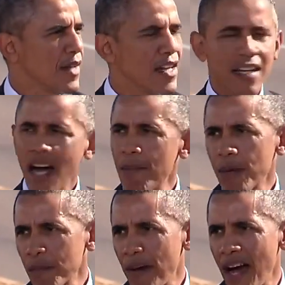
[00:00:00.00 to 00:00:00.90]

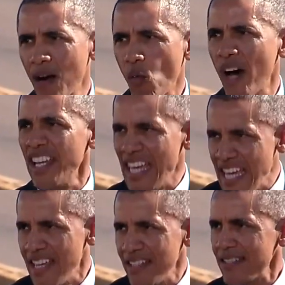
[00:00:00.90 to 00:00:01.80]
unencumbered by what
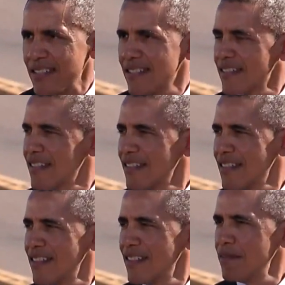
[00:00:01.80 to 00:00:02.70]
is,
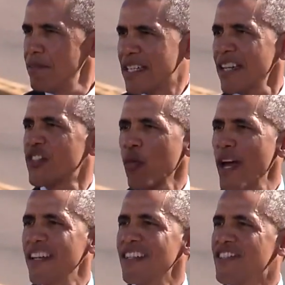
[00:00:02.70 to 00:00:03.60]
because you're
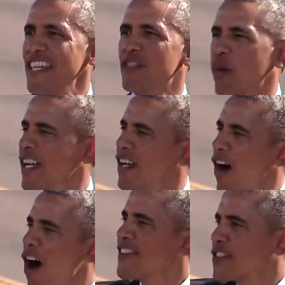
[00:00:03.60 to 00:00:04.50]
ready to seize what
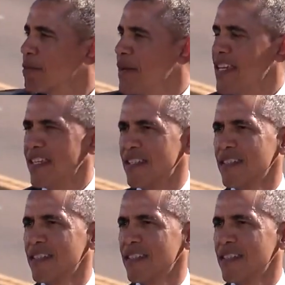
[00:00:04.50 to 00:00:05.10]
ought to be.